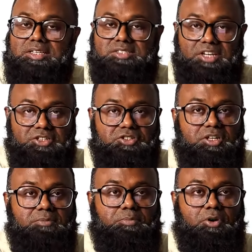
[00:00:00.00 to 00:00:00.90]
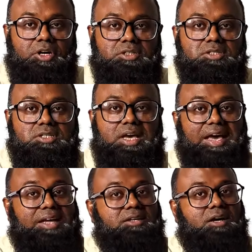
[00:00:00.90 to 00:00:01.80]
stationary points
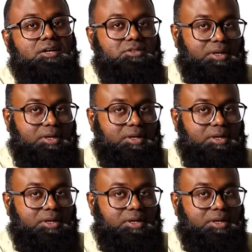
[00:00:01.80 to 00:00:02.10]
and other